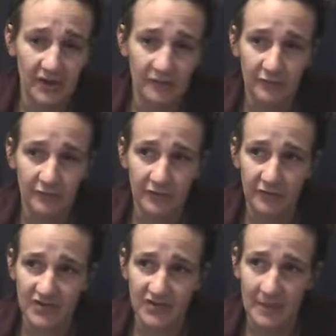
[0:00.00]
And for the
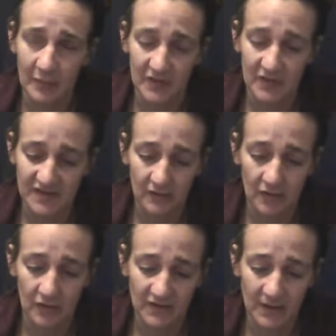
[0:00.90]
first time, I want to say in a
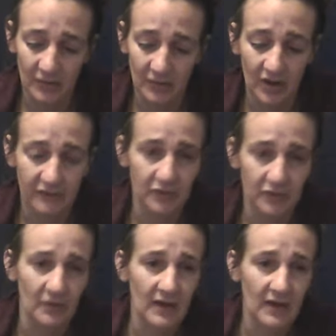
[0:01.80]
long time, a lot of you